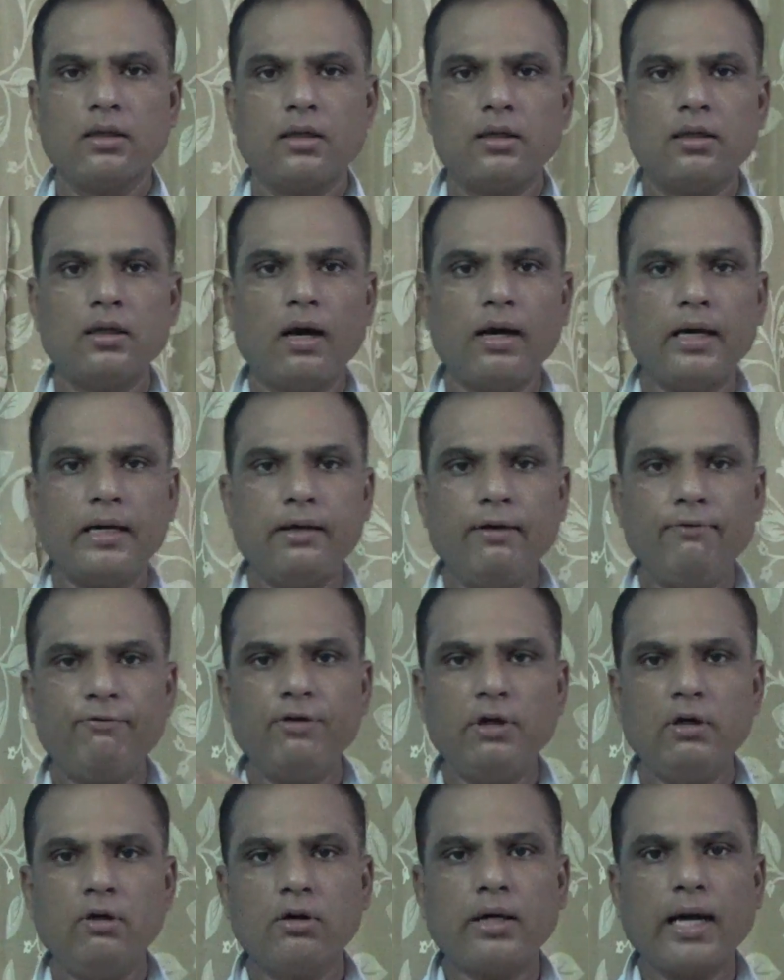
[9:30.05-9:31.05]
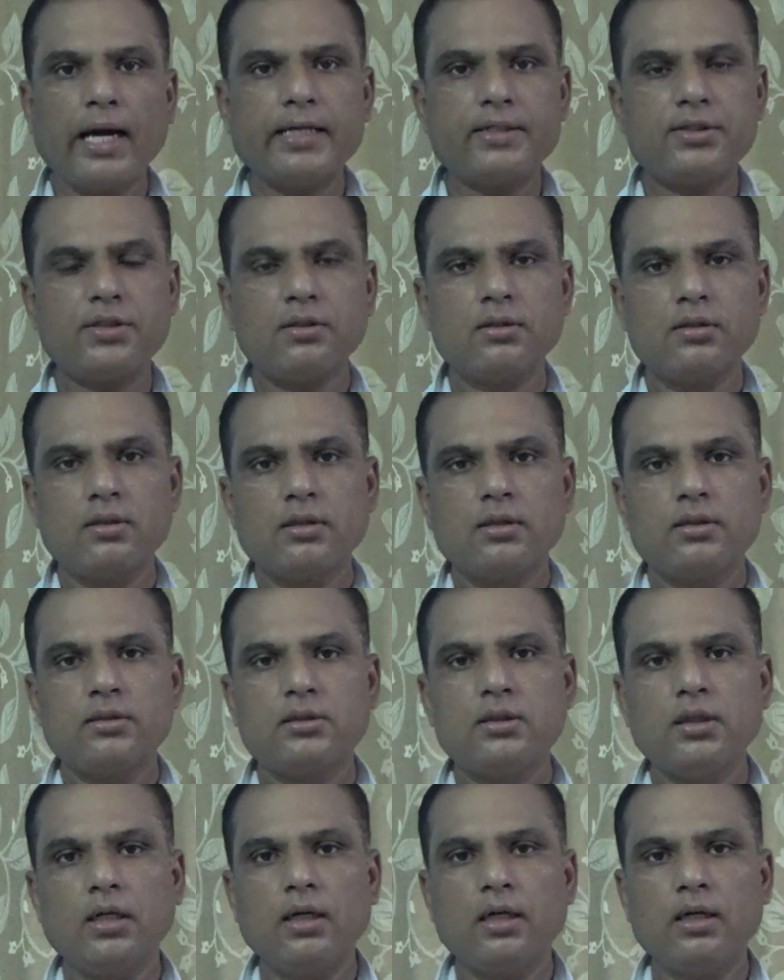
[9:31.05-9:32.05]
Now if we look at
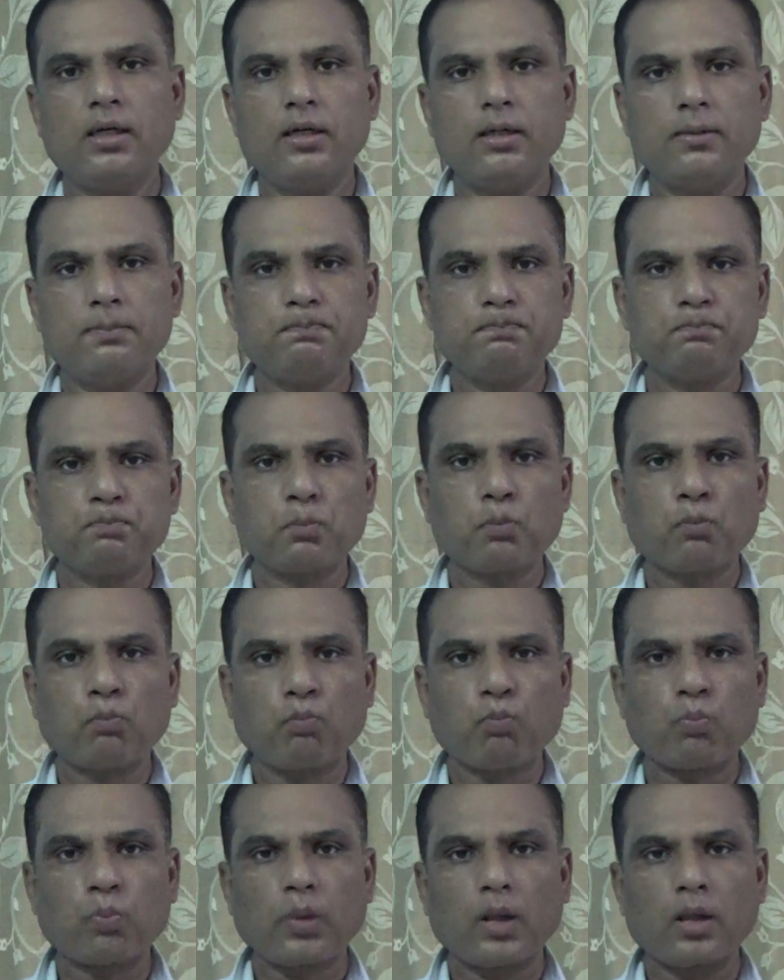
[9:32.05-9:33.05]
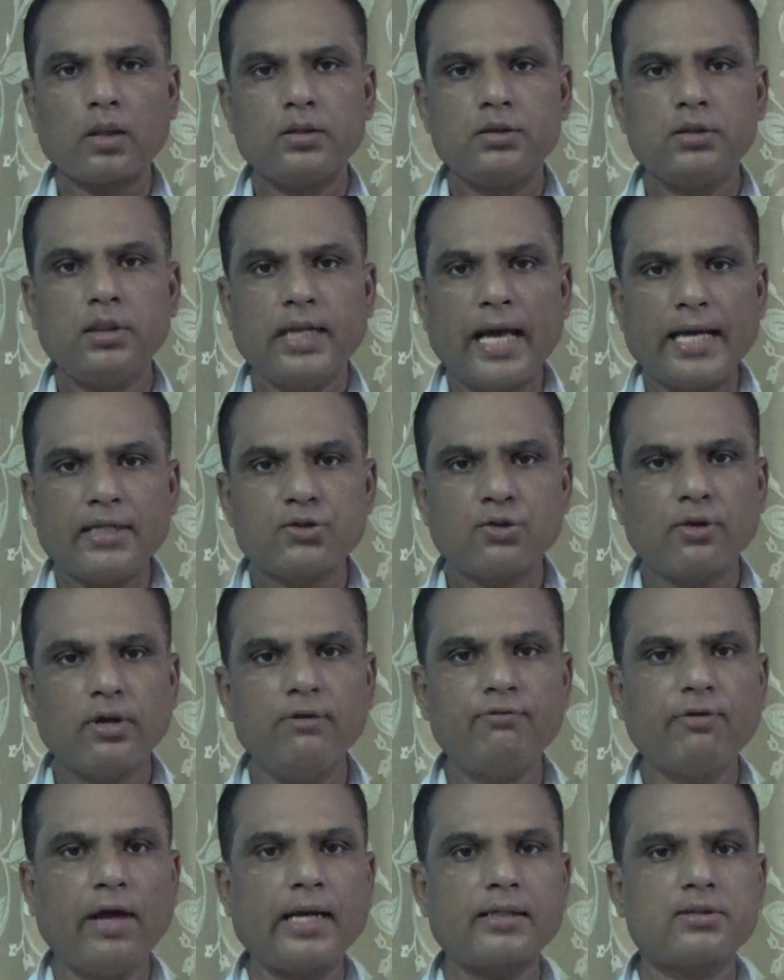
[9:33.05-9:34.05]
the natural
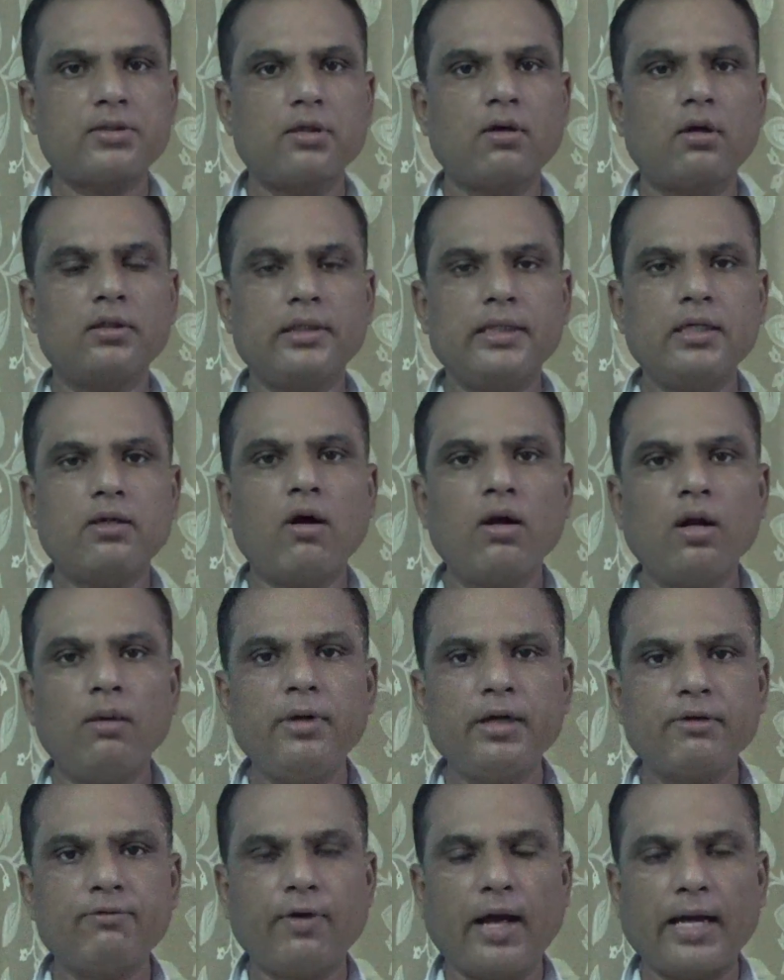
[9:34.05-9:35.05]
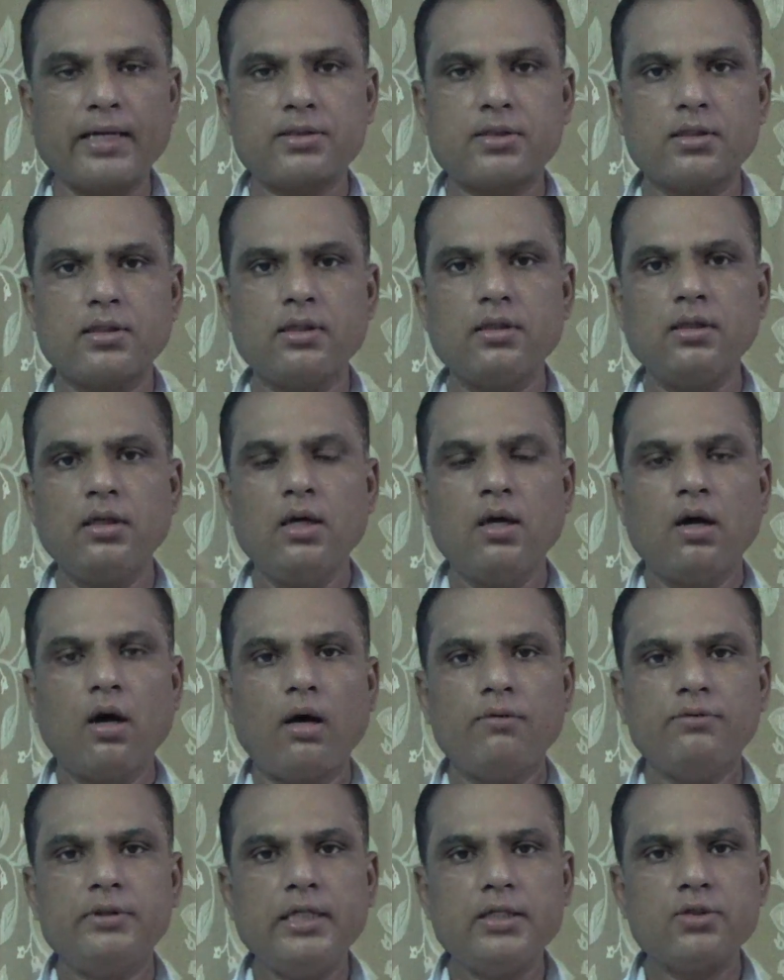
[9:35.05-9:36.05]
factor or the economic factor
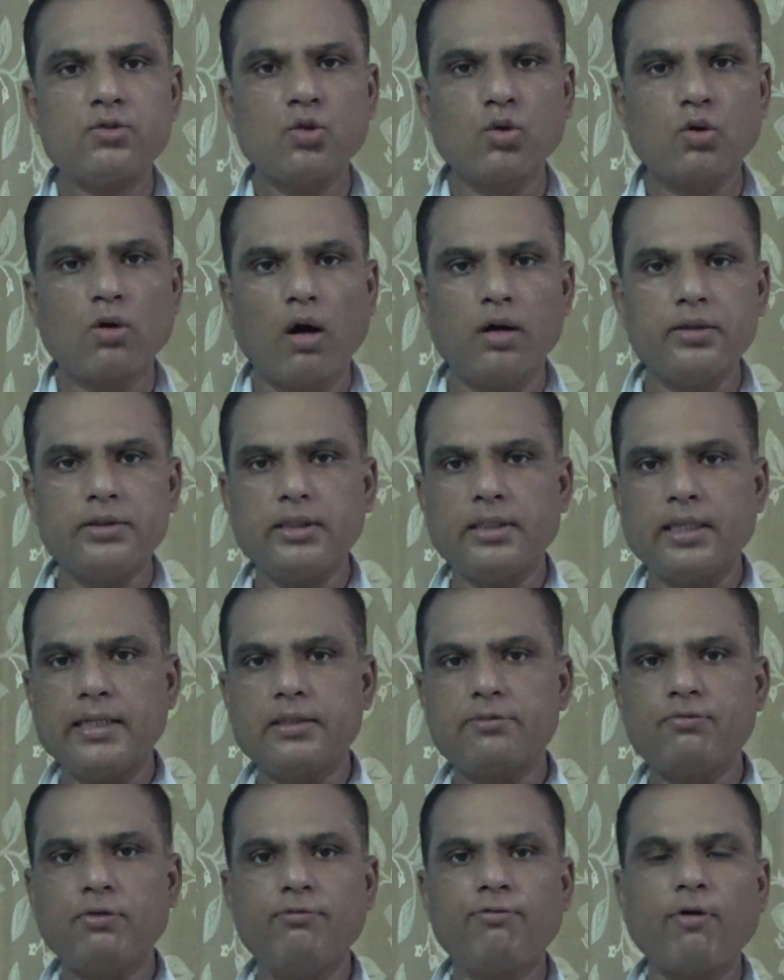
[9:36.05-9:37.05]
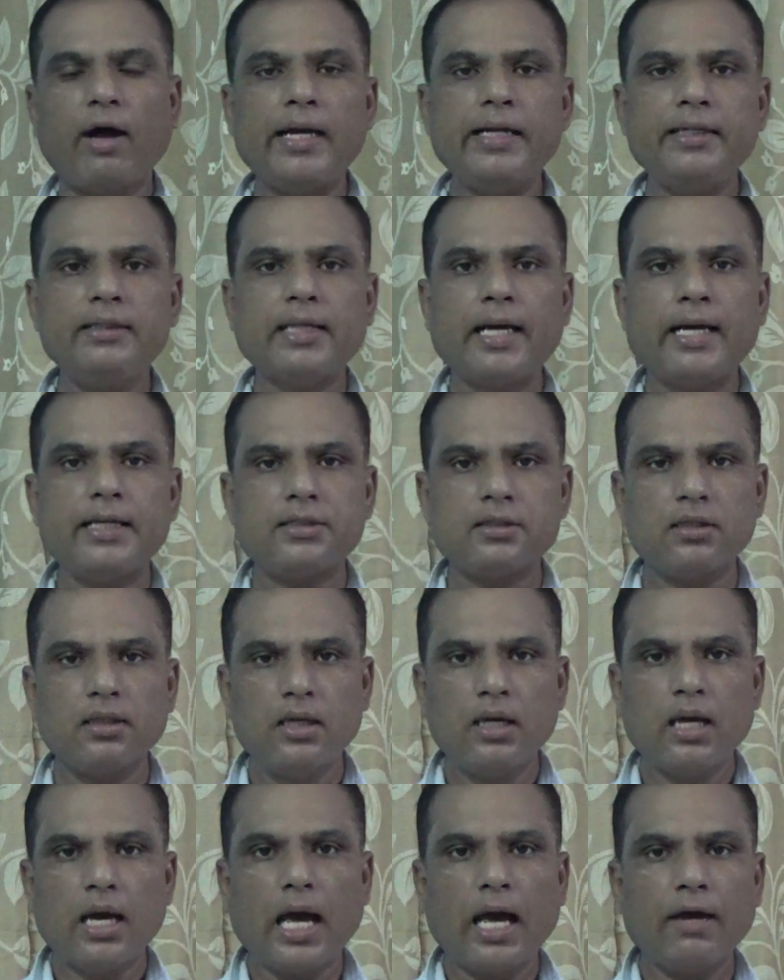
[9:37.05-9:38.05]
of these two continents, we find that
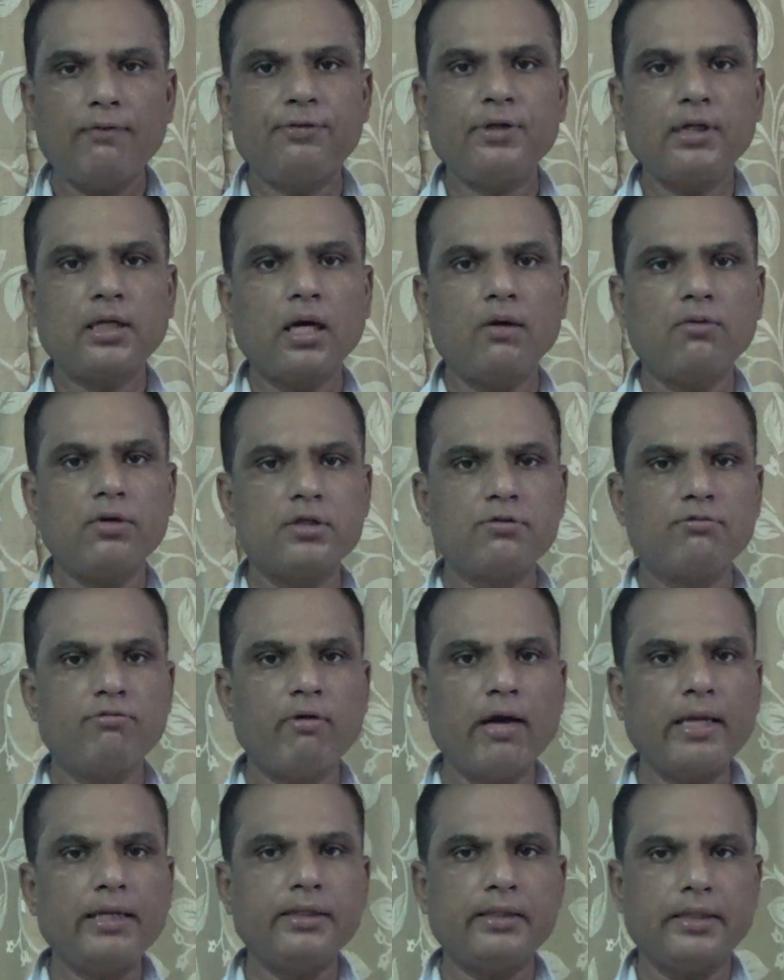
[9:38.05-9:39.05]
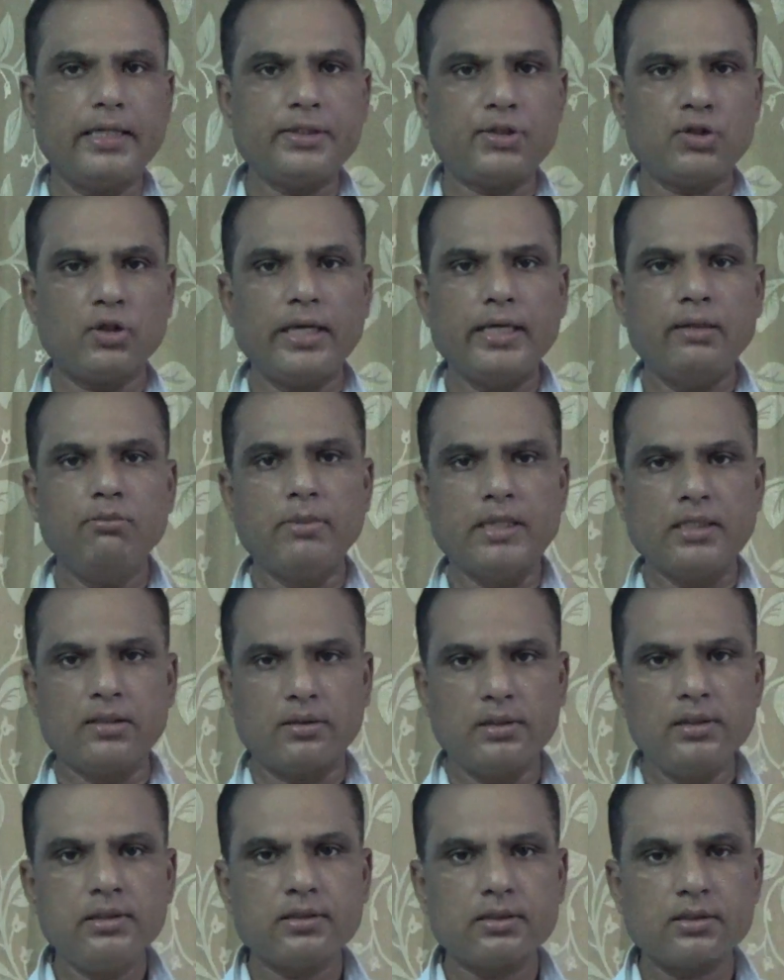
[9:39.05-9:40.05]
Africa was very rich in
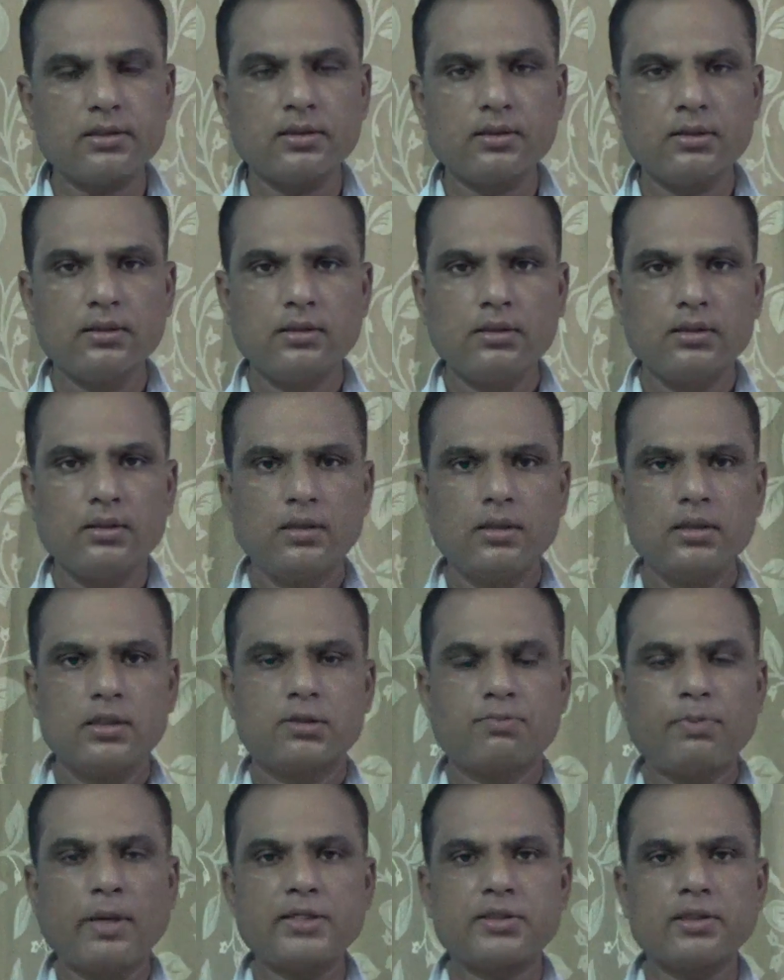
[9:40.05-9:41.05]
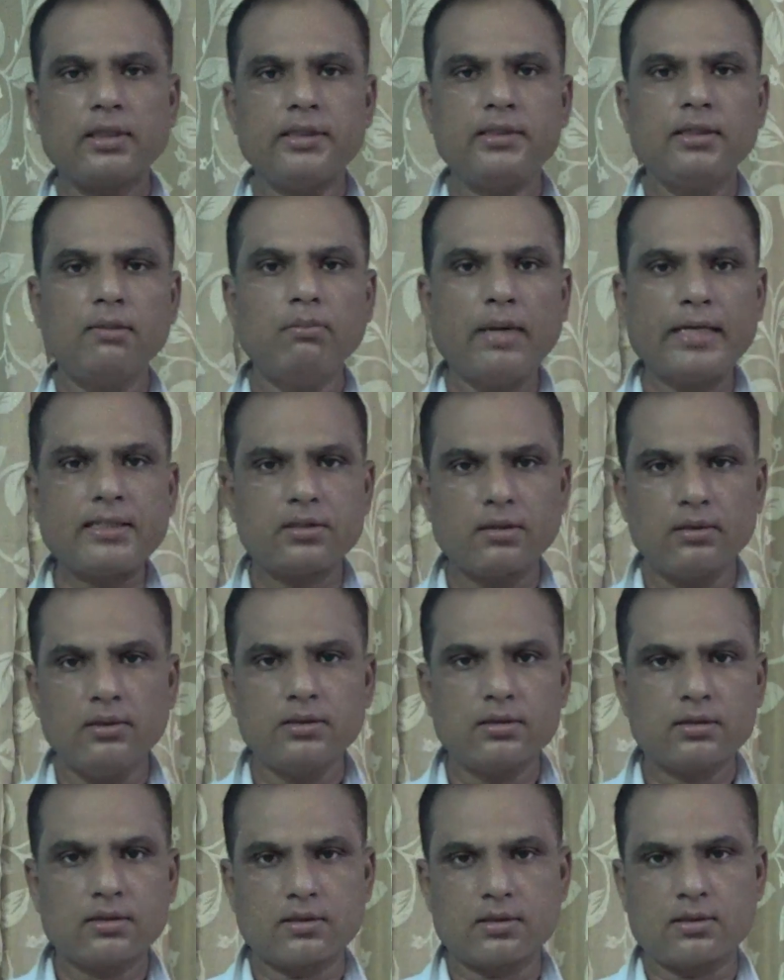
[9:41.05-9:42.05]
minerals, especially the
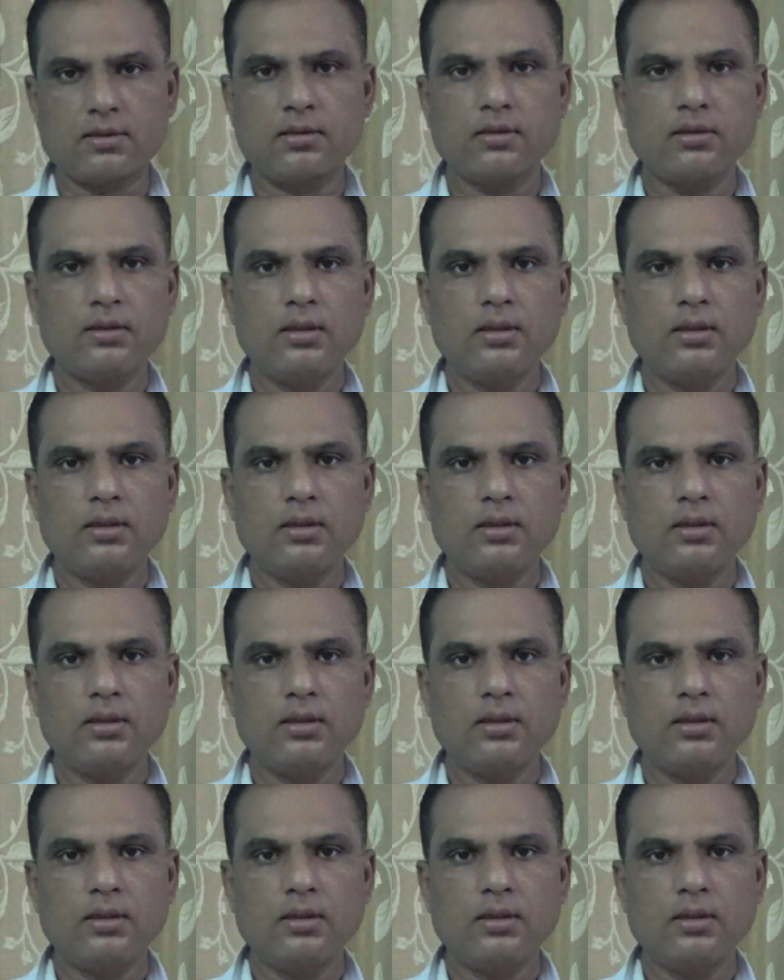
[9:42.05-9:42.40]
metals,